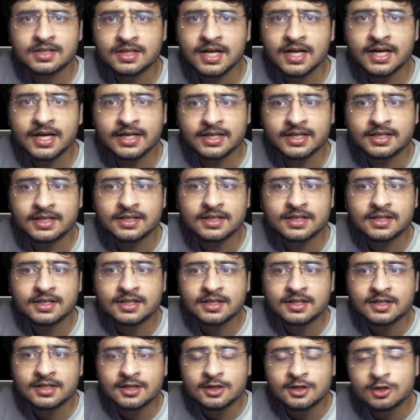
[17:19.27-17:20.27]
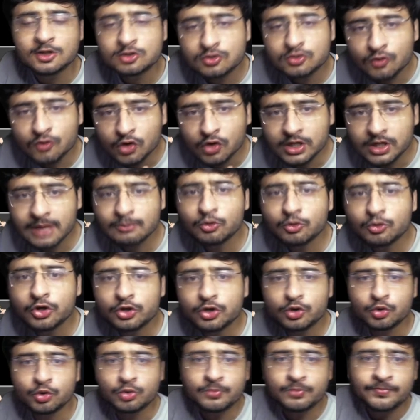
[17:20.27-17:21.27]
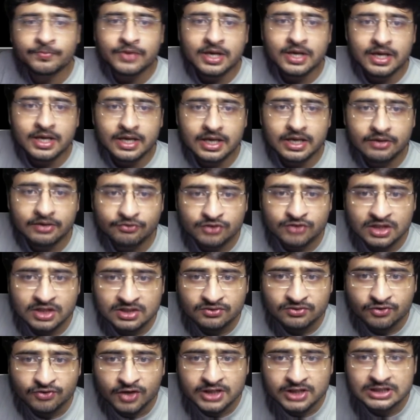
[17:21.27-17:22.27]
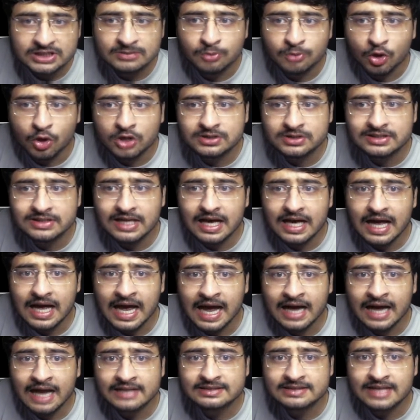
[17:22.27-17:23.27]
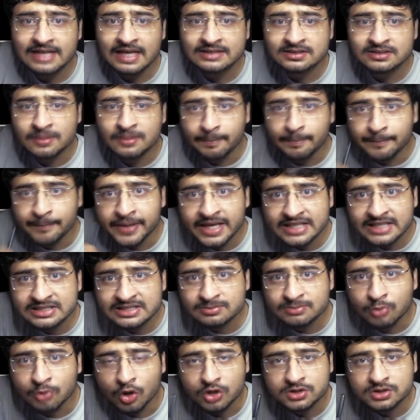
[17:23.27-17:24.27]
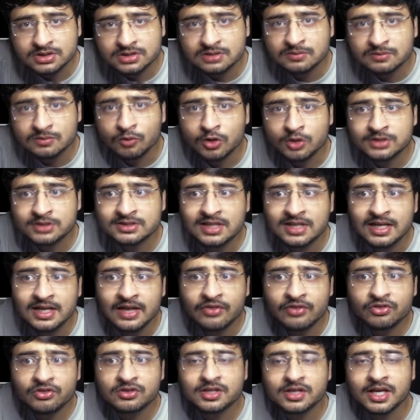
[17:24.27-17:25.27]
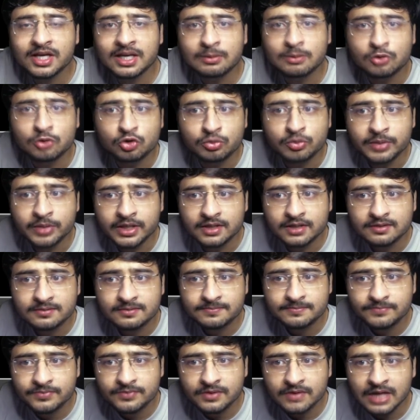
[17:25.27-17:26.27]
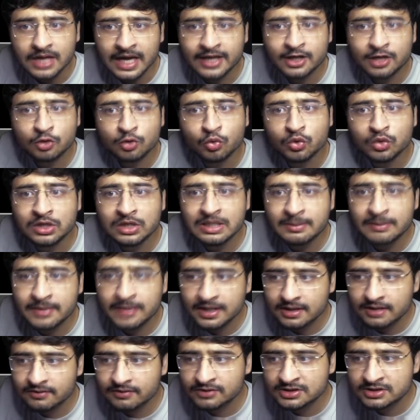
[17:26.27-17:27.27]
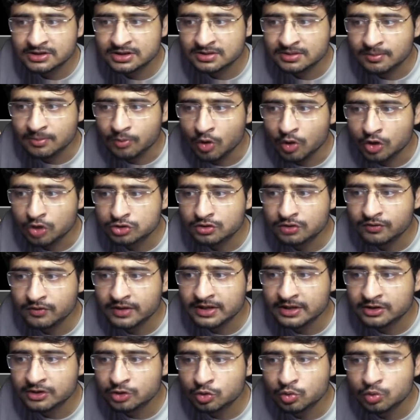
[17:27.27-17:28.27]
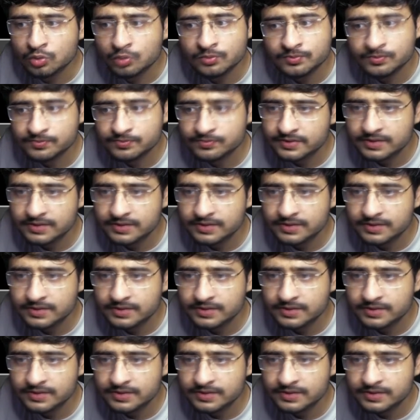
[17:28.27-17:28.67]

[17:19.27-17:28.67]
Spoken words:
right? So what I'm going to do, if this first box acts as the base box, what is the length they are able to make? I can only make which is a box of length 2,